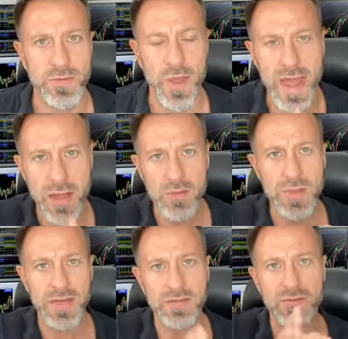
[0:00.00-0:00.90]
So how
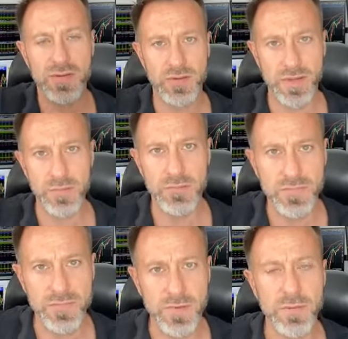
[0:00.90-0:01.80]
many
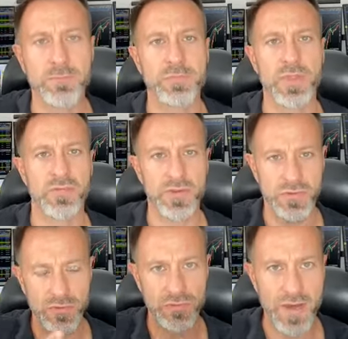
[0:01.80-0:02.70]
times
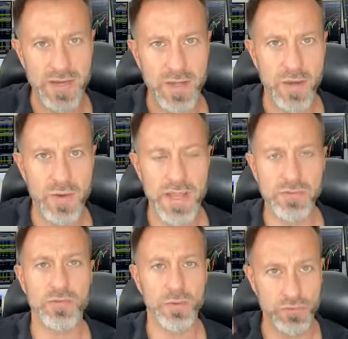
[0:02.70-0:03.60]
did the trade go
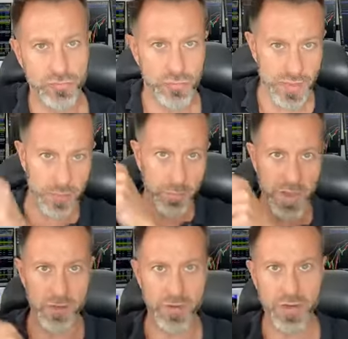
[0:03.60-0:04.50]
into a drawdown
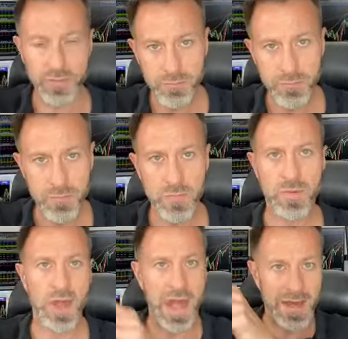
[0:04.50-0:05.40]
period
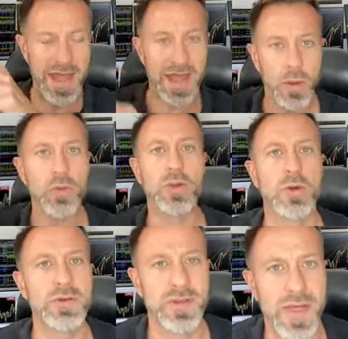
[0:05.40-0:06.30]
and how
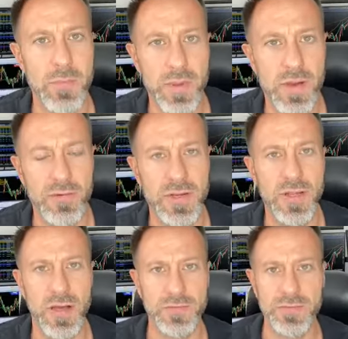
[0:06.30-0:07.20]
long did that period
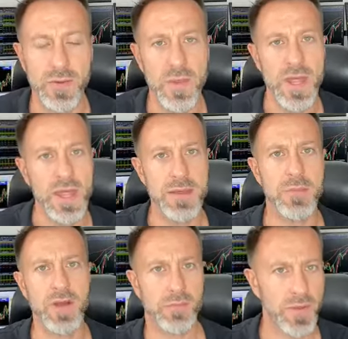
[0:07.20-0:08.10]
last? So it
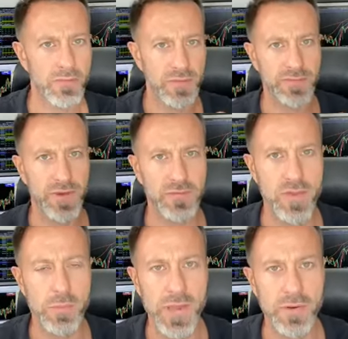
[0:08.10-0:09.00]
might be over a
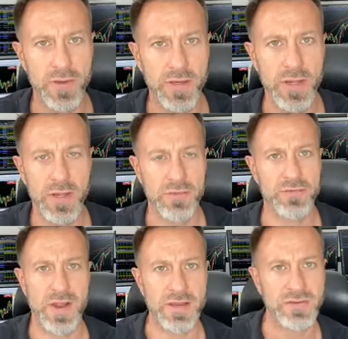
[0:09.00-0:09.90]
5-year period, the
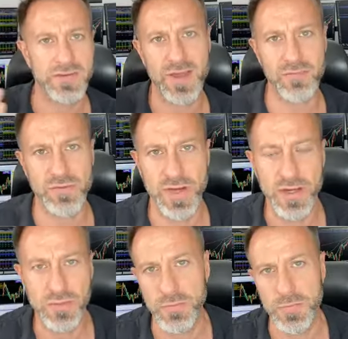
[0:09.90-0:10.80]
strategy's averaging
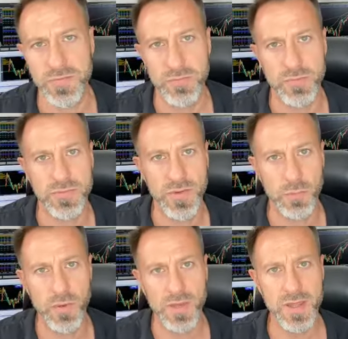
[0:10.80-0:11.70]
100%
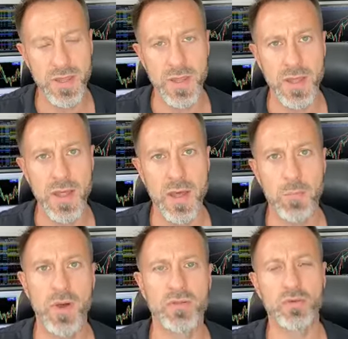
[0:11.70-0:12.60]
return per year,
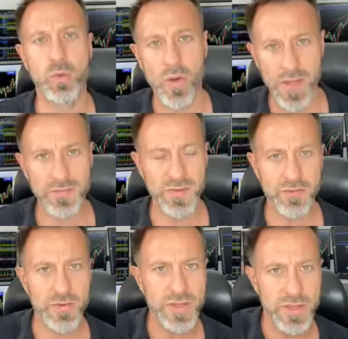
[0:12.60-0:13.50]
but twice
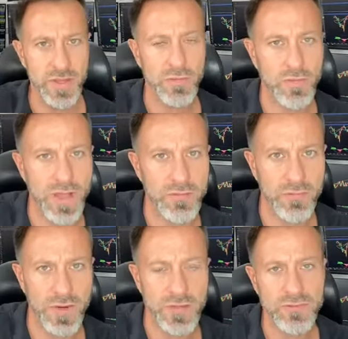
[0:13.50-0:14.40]
every year on
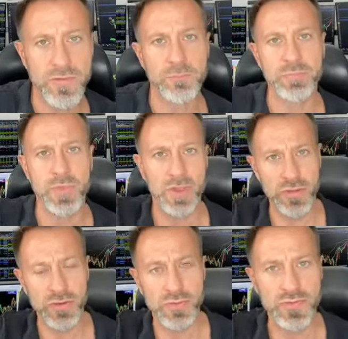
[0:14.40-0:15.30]
average,
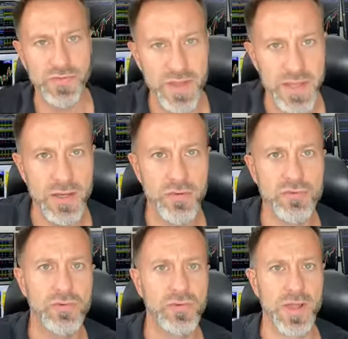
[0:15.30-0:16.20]
you see a
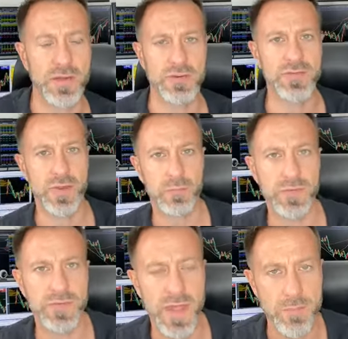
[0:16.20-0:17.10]
drawdown of
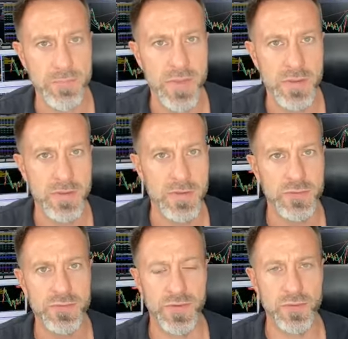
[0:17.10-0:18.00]
10%.
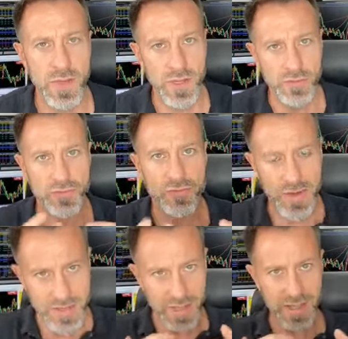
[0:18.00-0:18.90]
So the
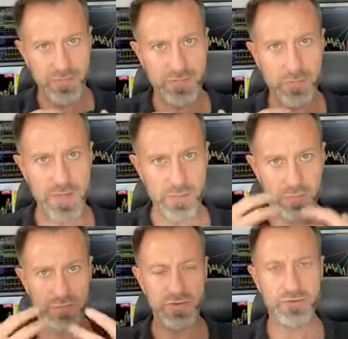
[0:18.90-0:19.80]
trader has to be in a
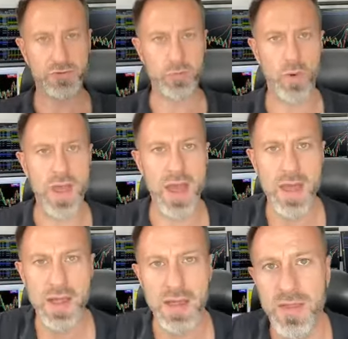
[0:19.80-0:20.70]
position
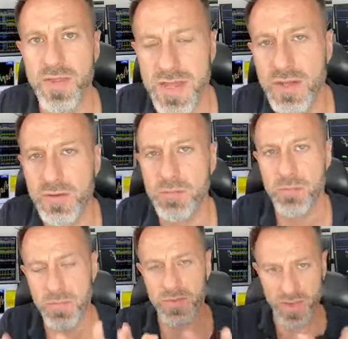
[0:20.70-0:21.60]
where they could
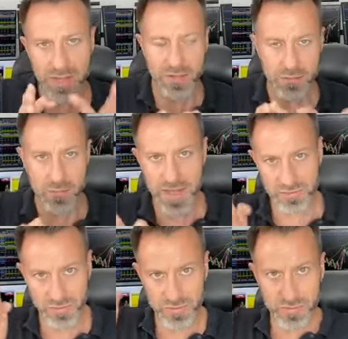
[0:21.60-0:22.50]

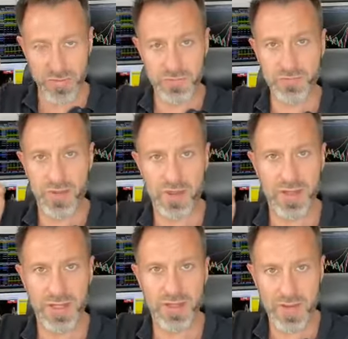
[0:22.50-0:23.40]
imagine
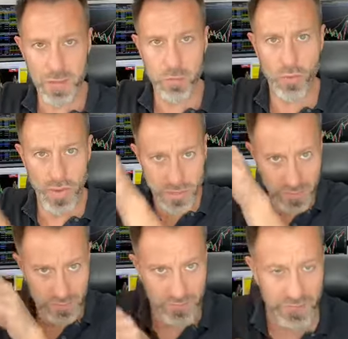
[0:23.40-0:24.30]
starting at that
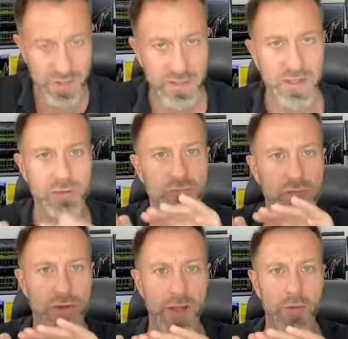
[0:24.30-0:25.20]
point and seeing that
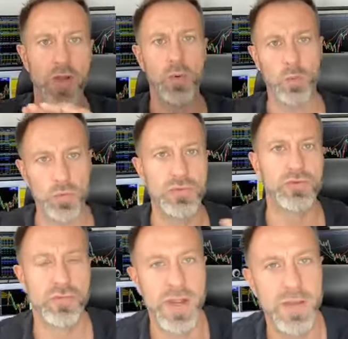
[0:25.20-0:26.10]
drawdown. Would
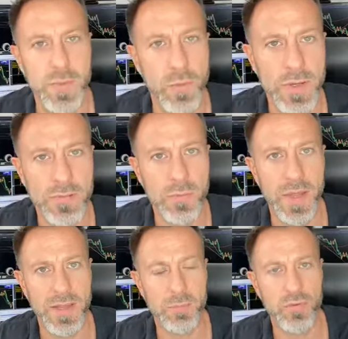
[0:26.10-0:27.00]
the trader be willing to
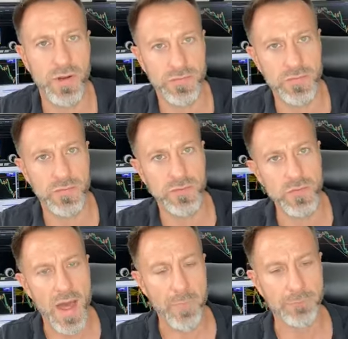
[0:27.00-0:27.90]
pay the price to
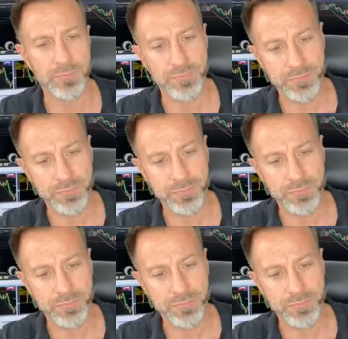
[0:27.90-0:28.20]
do that?